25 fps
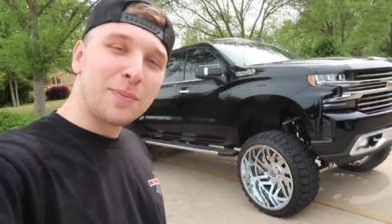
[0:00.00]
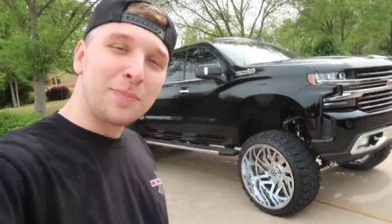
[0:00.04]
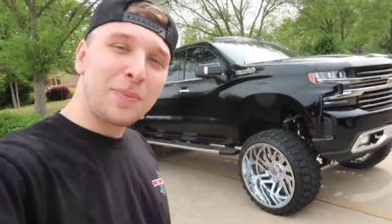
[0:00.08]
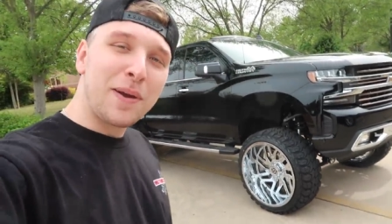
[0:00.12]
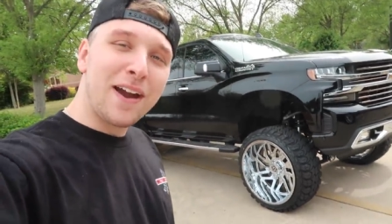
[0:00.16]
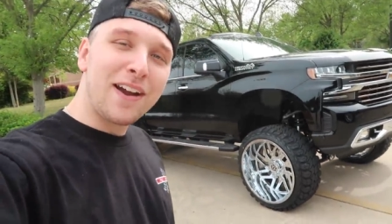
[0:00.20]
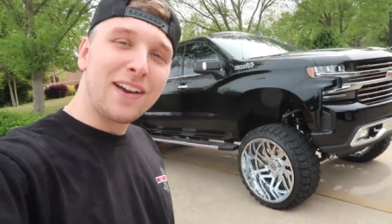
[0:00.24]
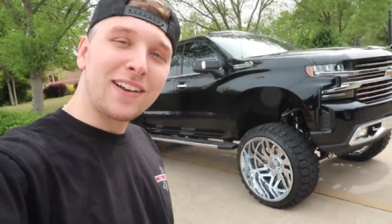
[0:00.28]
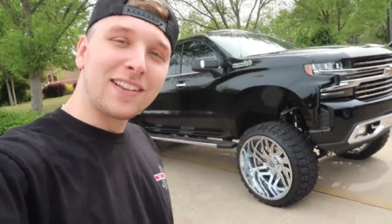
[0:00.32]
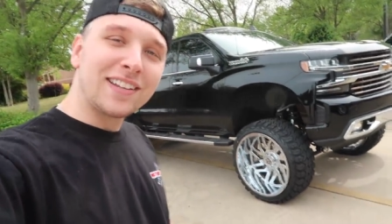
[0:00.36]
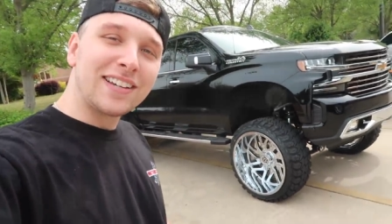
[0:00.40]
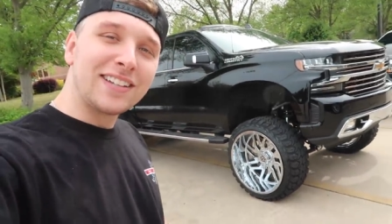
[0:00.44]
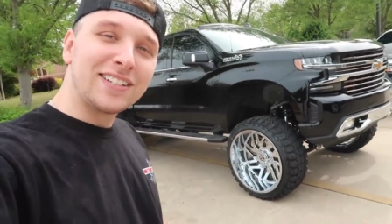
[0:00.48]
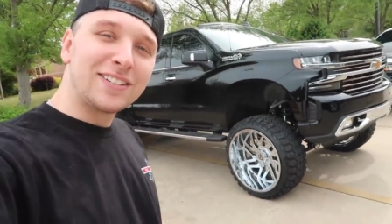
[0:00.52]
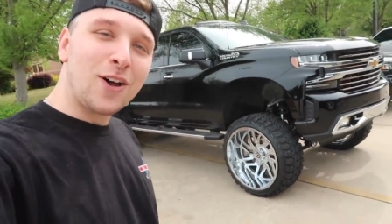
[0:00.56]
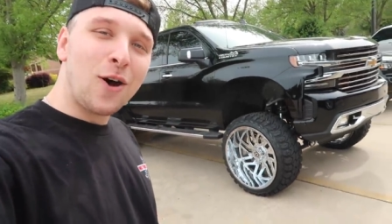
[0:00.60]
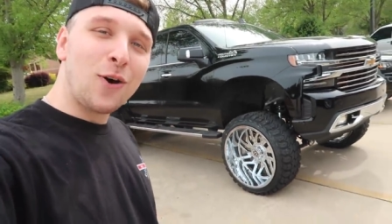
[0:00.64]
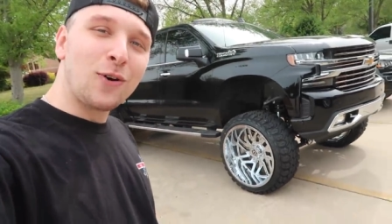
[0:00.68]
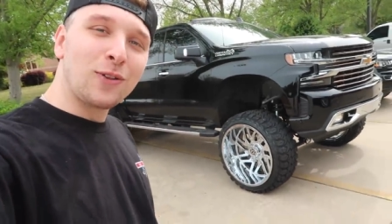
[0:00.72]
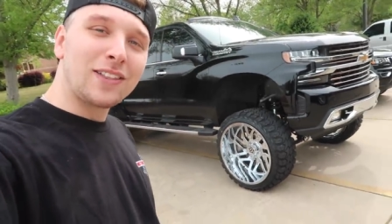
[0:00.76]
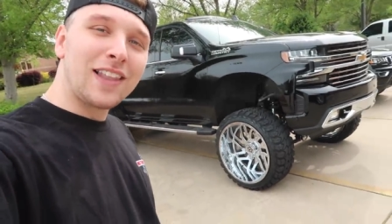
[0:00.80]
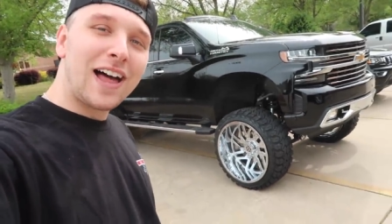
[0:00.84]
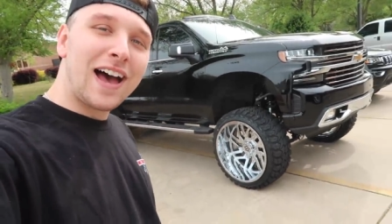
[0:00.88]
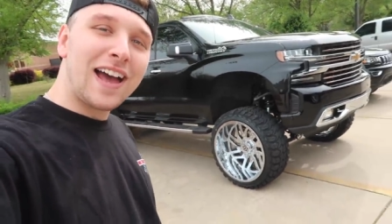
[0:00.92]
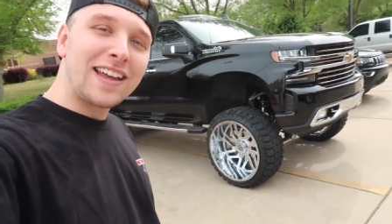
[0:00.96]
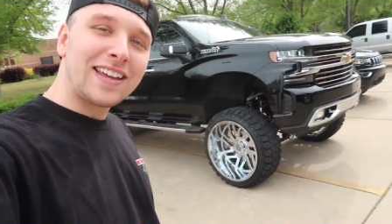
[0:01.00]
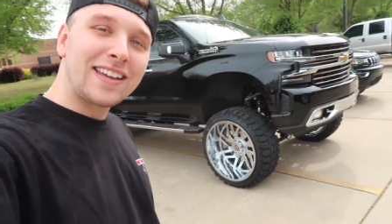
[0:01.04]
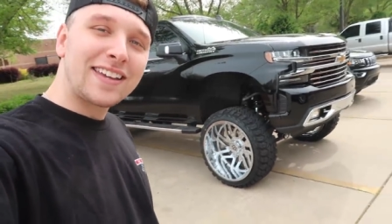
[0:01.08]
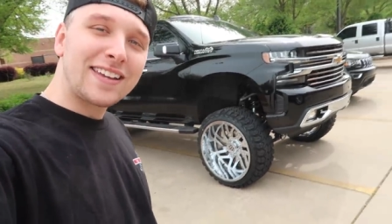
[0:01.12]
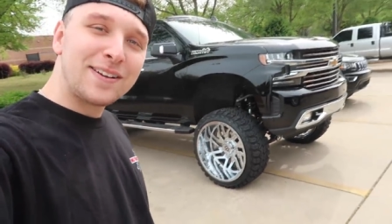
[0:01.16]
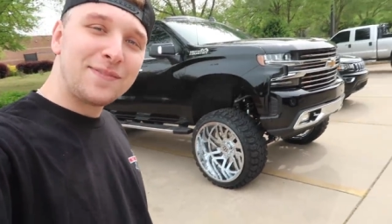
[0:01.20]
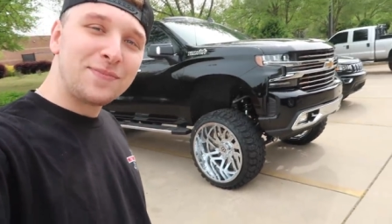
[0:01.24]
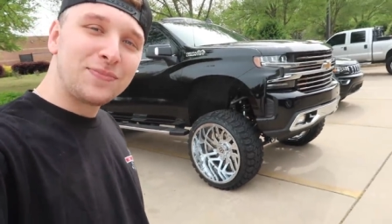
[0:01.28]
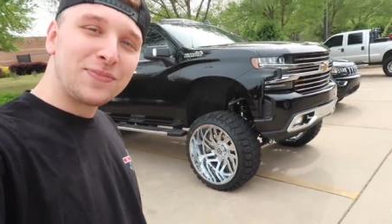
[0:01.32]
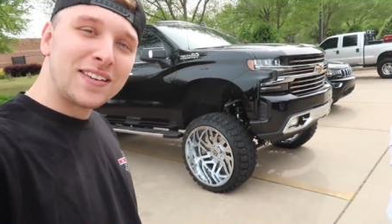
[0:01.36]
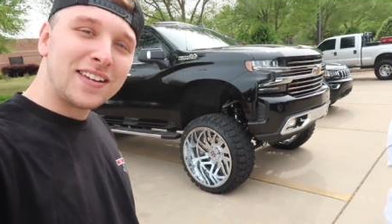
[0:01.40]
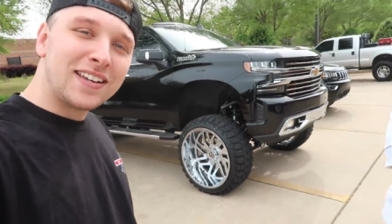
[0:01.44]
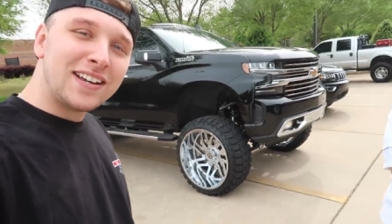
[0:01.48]
apparently don't like
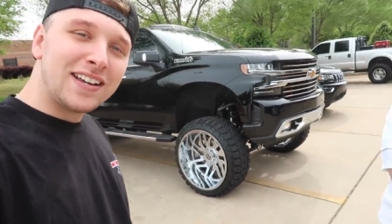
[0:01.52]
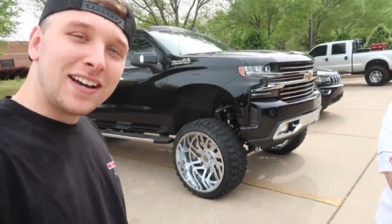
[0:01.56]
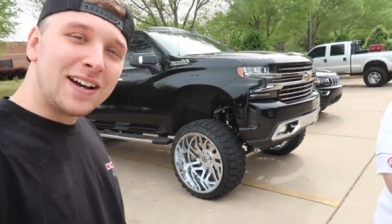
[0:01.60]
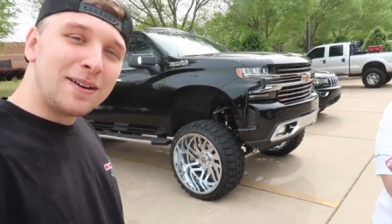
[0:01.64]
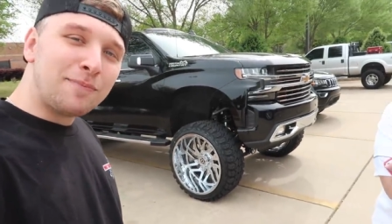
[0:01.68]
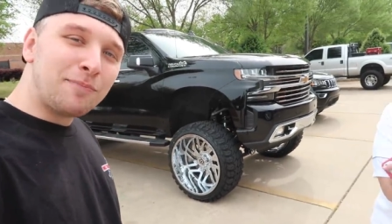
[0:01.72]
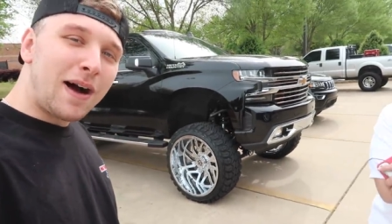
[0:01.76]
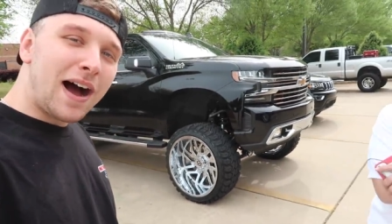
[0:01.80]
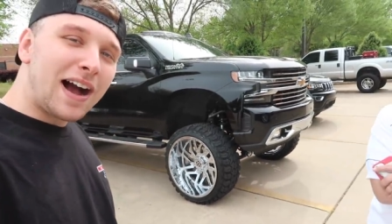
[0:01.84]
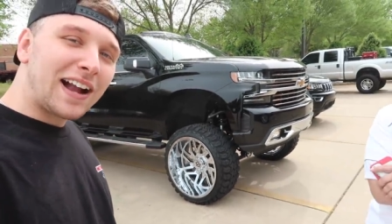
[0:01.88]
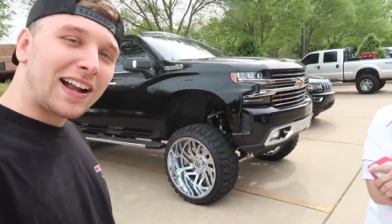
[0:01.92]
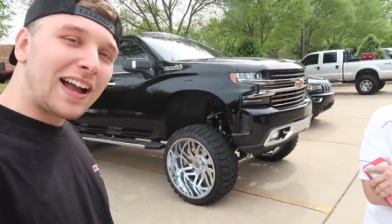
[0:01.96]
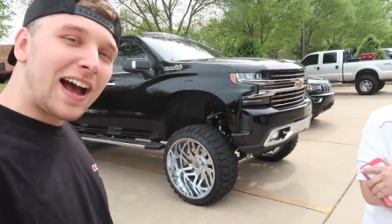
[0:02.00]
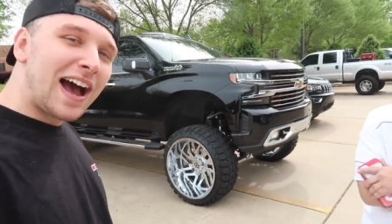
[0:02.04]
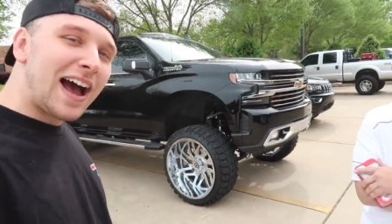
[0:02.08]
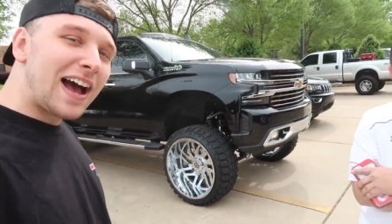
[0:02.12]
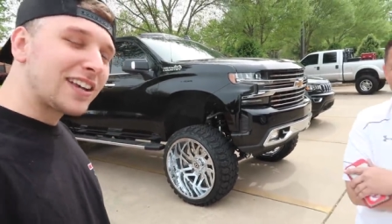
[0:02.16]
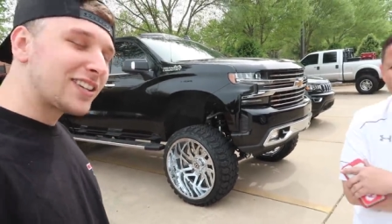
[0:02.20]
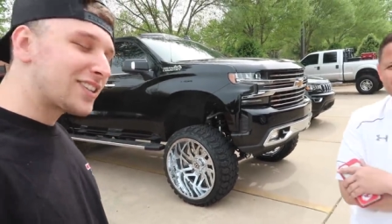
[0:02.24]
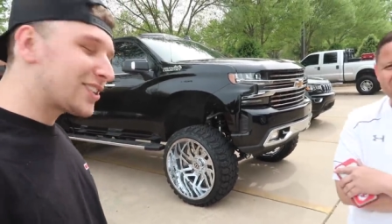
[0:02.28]
my guy